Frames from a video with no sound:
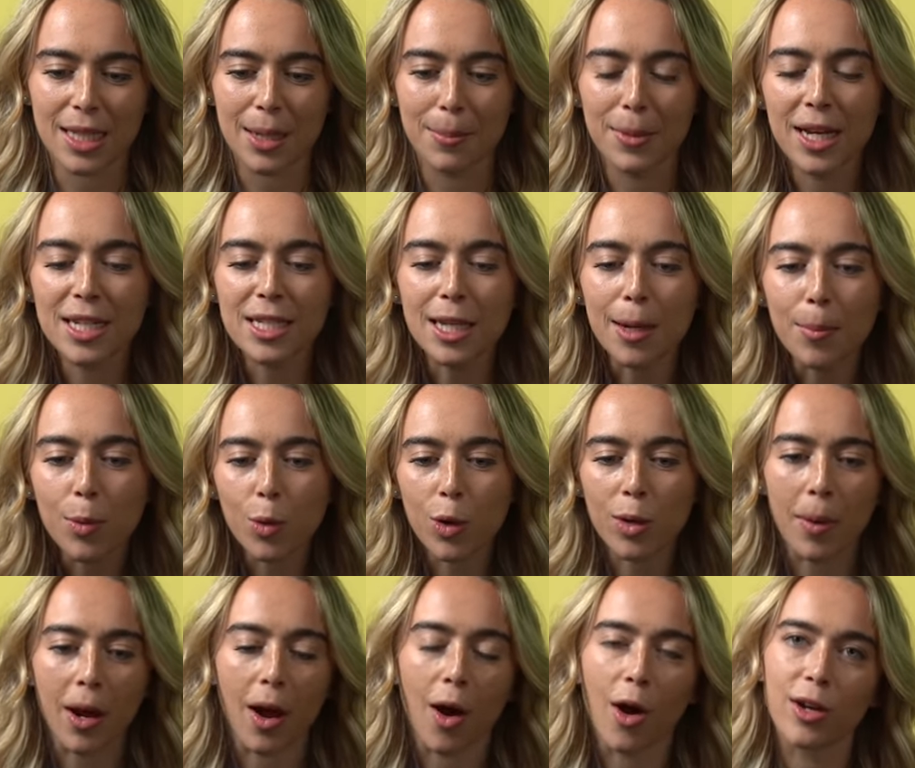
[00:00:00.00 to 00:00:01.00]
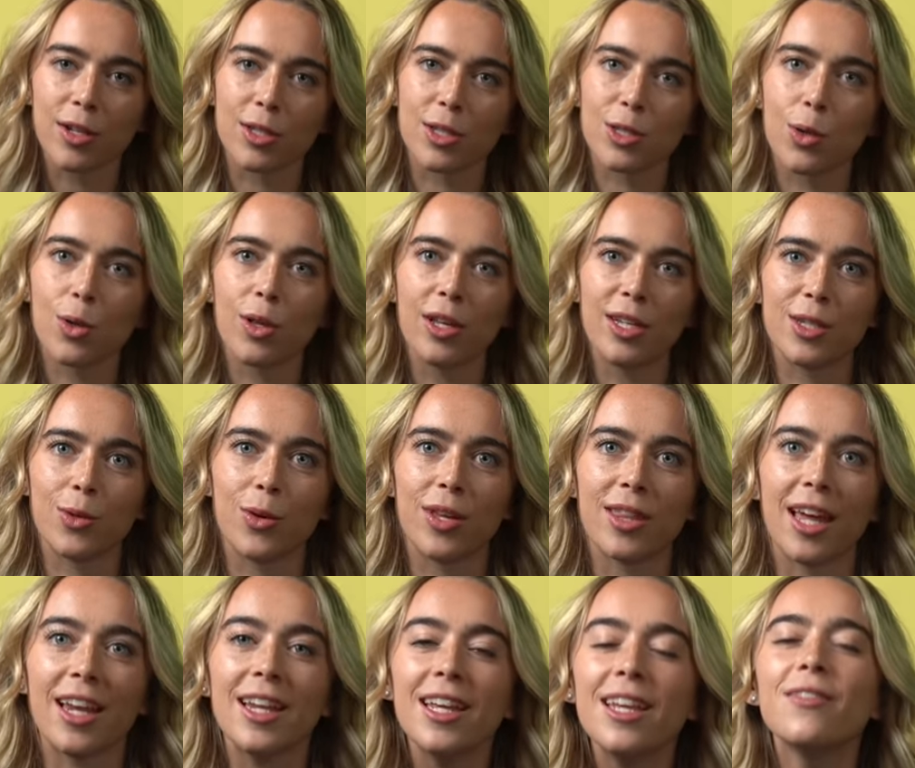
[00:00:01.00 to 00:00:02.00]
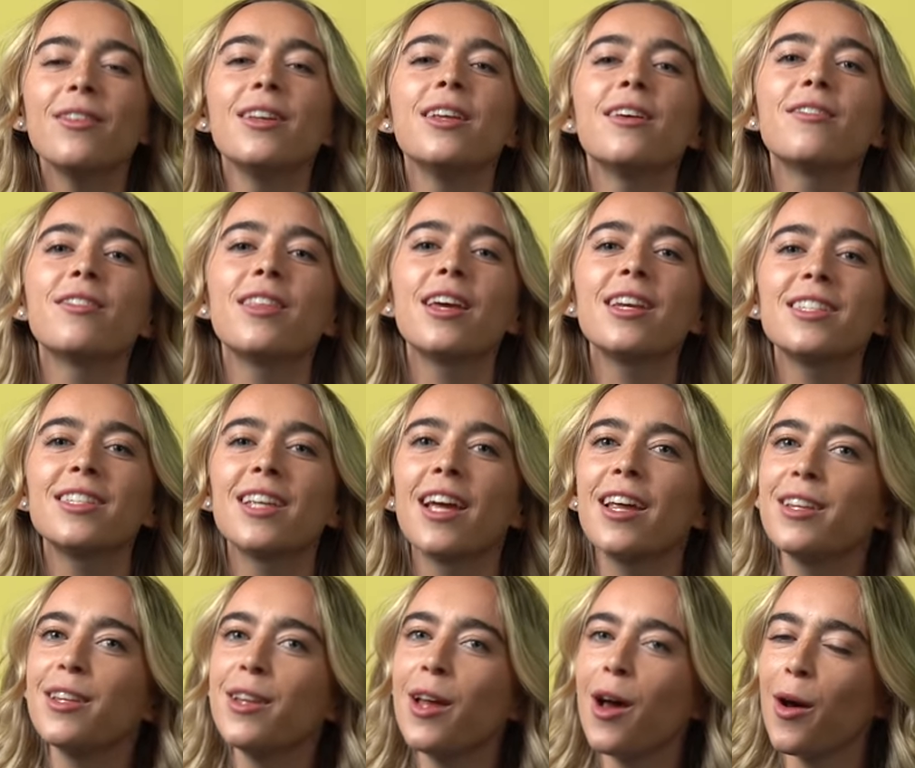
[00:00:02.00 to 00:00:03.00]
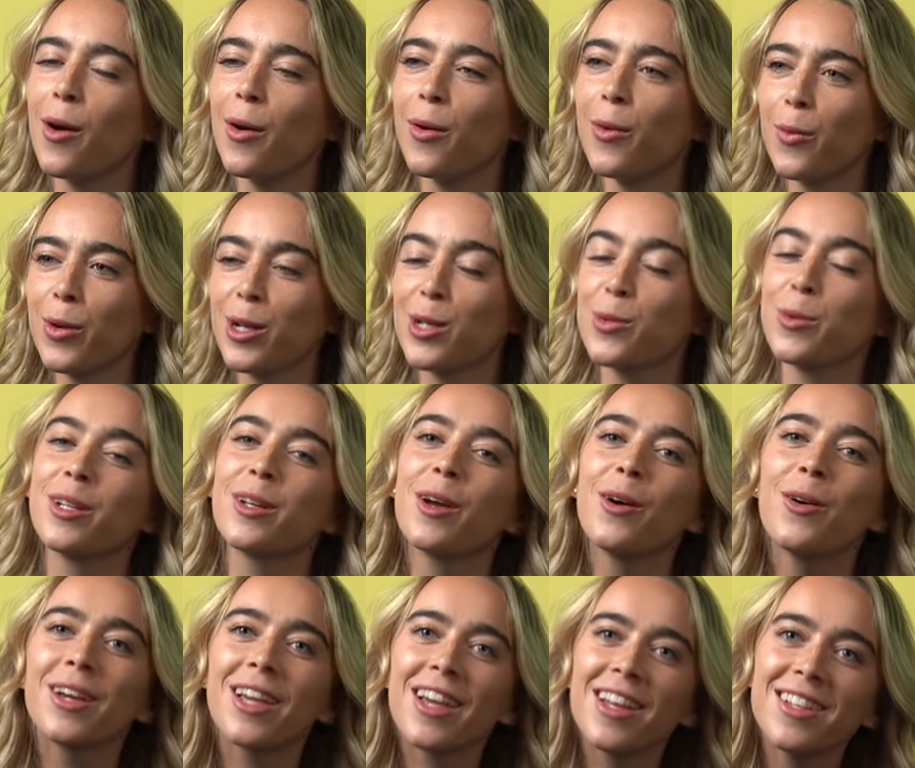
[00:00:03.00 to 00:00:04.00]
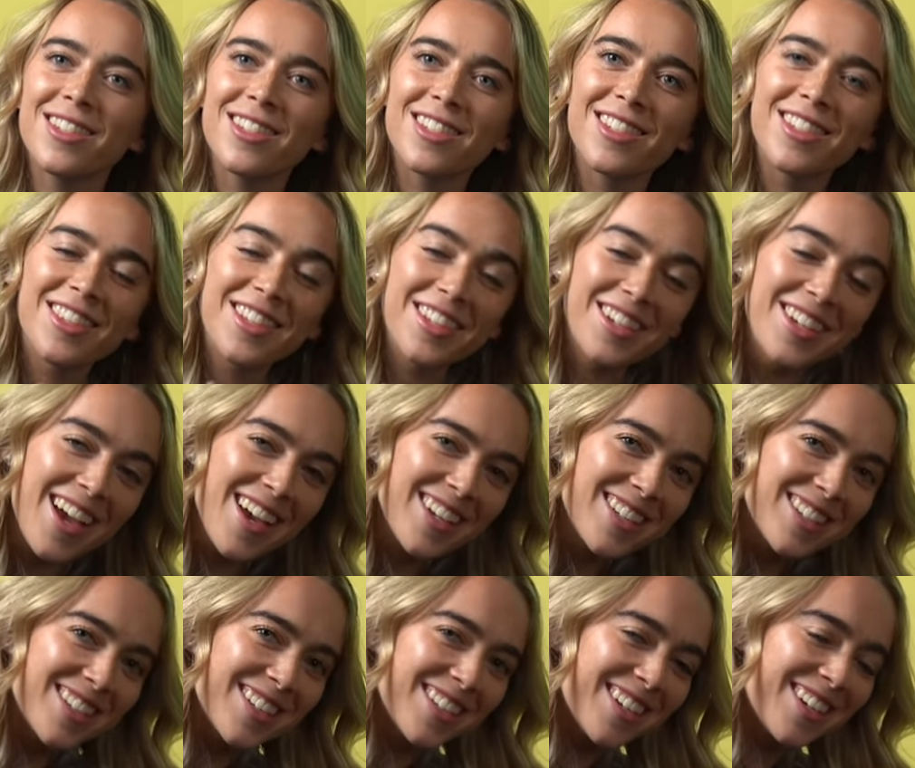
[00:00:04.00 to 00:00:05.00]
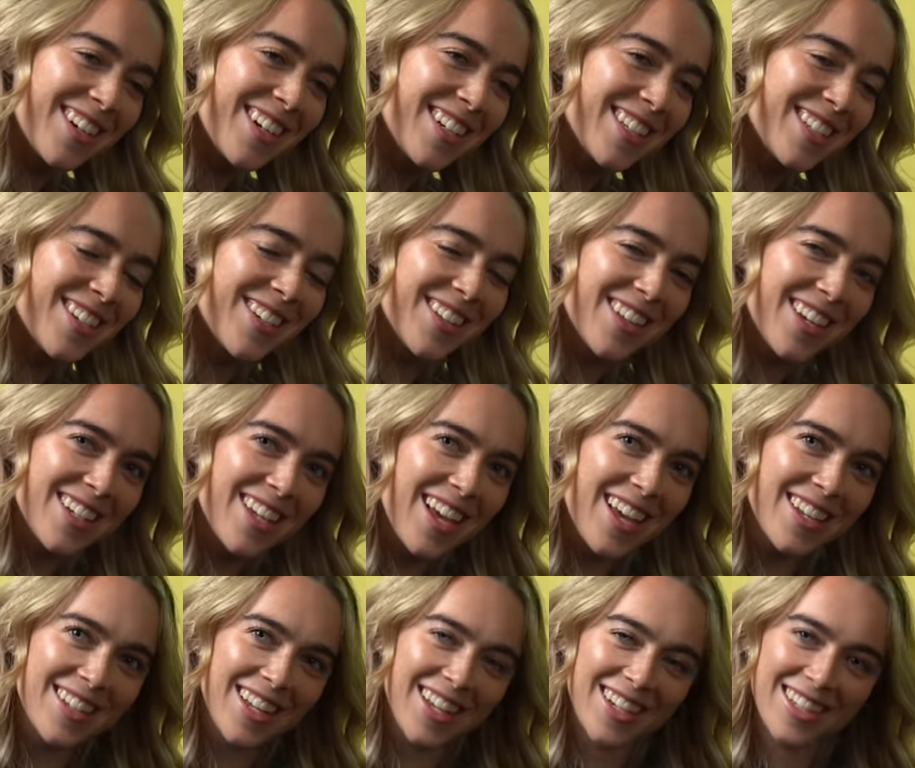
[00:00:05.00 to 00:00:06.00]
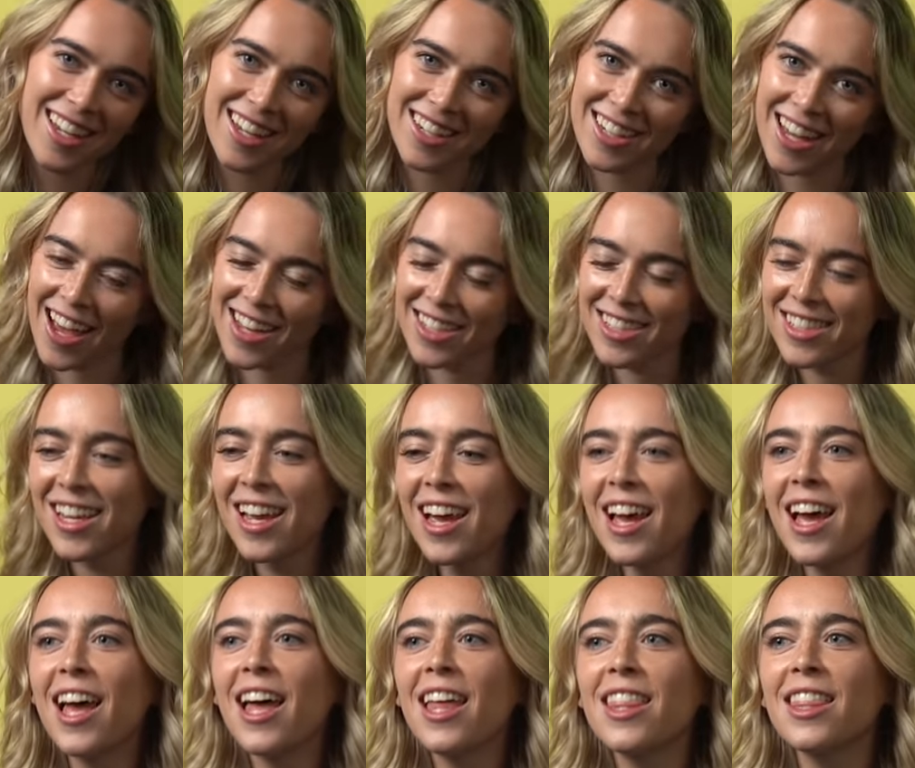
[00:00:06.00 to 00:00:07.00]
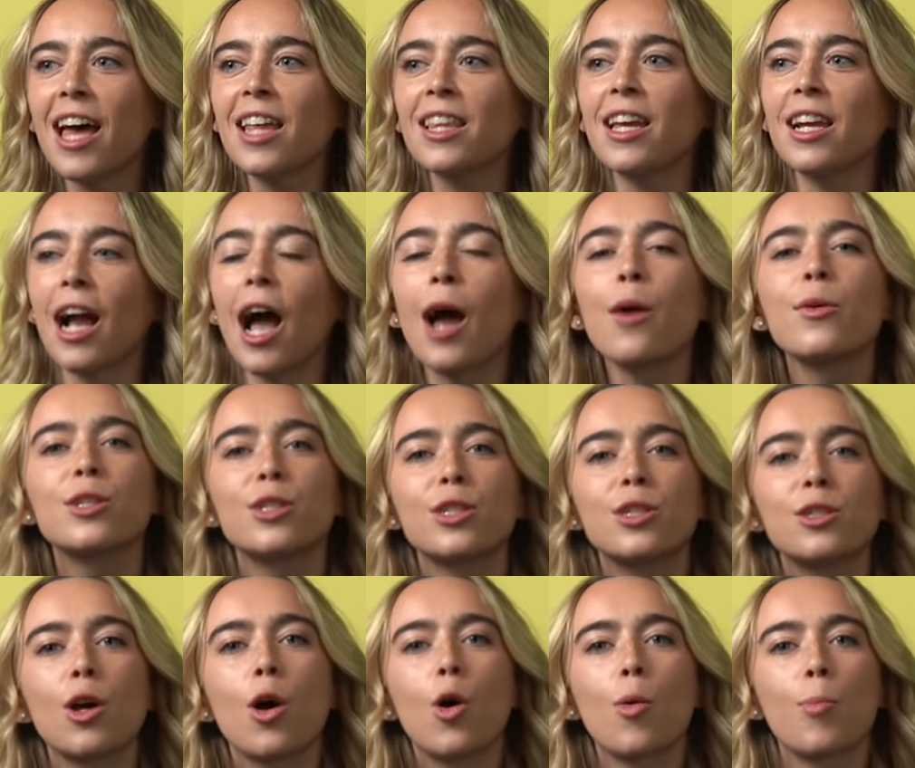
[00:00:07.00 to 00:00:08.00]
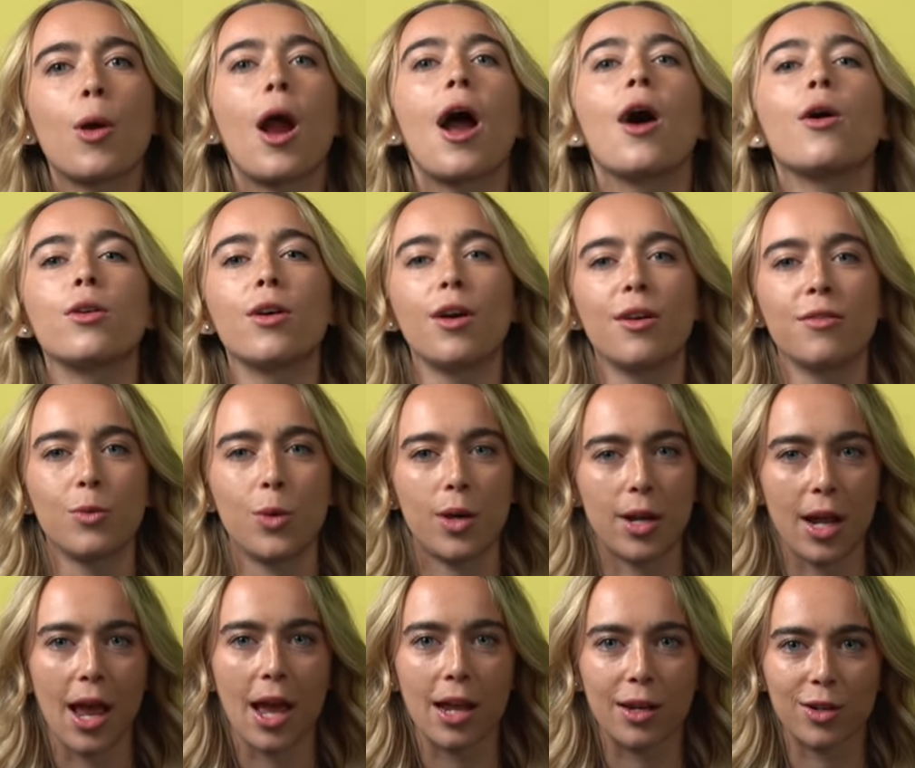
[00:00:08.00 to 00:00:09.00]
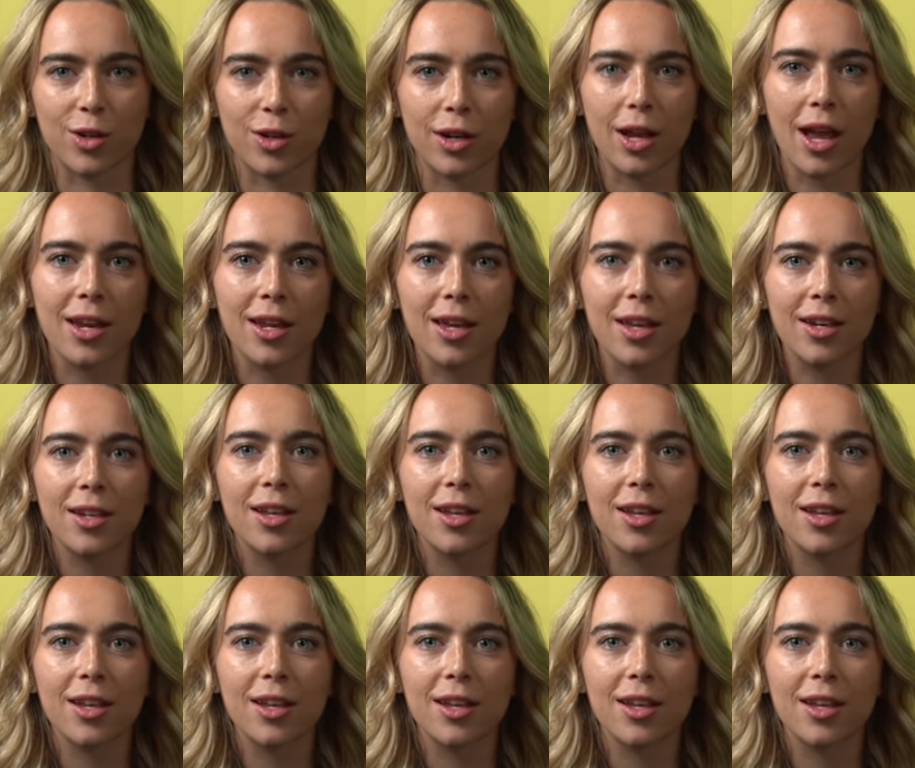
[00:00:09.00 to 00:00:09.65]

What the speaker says: because I poured my heart and soul into it, that even if they said no, which would go against the Yes Theory, so they said yes, that like I was so proud of what I had created.